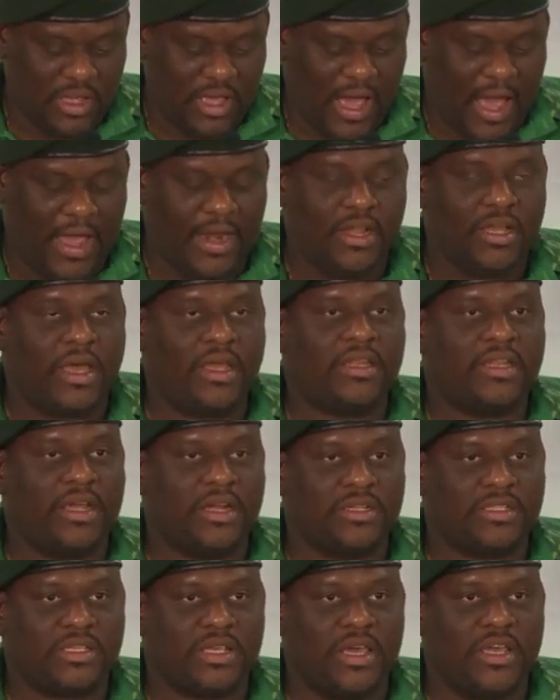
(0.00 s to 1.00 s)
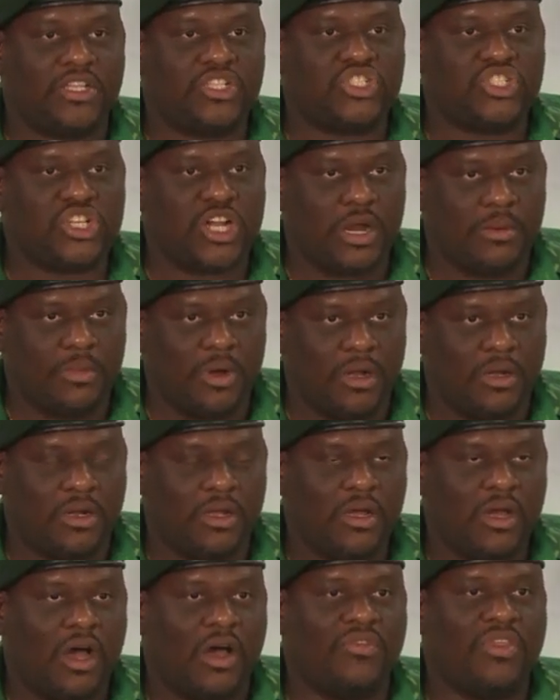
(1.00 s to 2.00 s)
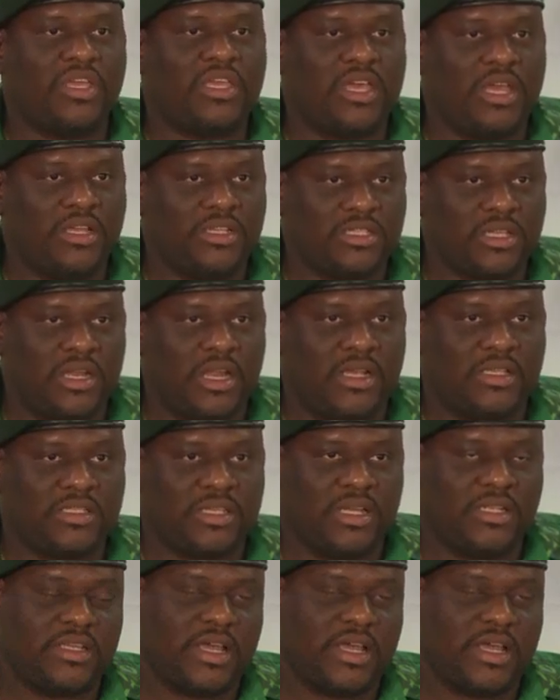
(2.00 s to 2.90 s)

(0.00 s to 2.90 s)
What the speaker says: and, I dare say, Chairman of the Kingston and St.